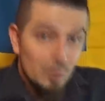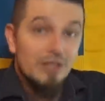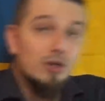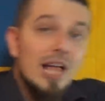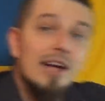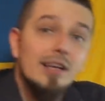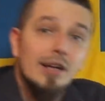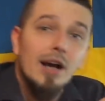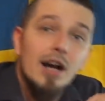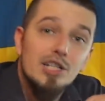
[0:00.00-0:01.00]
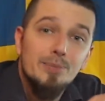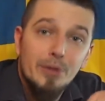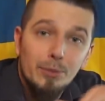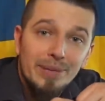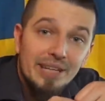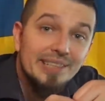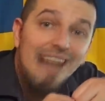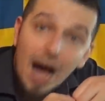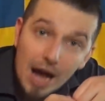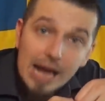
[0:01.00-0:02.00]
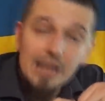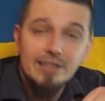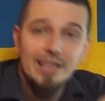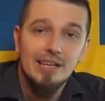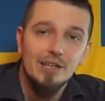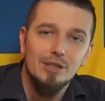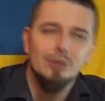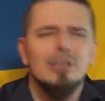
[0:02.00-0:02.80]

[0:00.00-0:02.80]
when they're lying in a hospital bed dying, they can go,